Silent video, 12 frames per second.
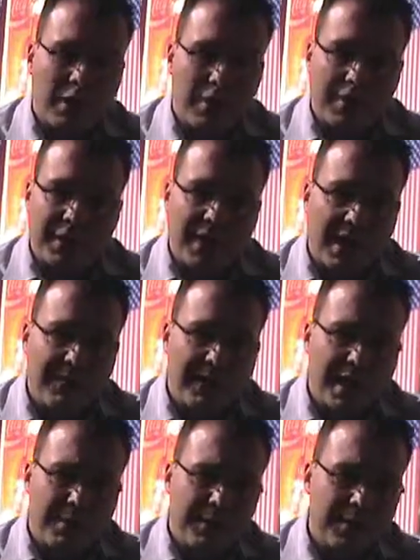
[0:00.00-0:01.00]
Robert
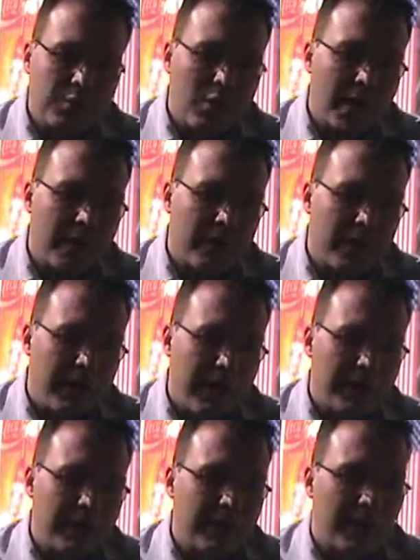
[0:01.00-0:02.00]
Mondavi kept his winery,
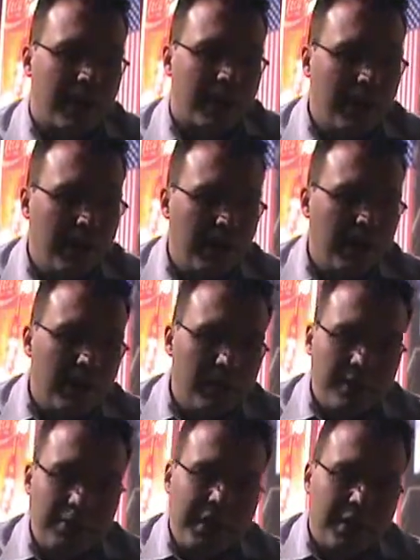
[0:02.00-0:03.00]
and
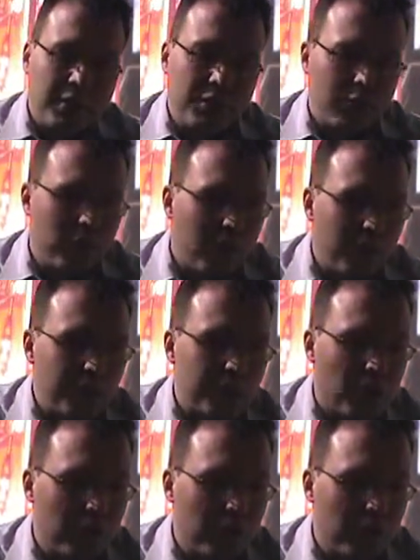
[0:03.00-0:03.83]
Peter took over the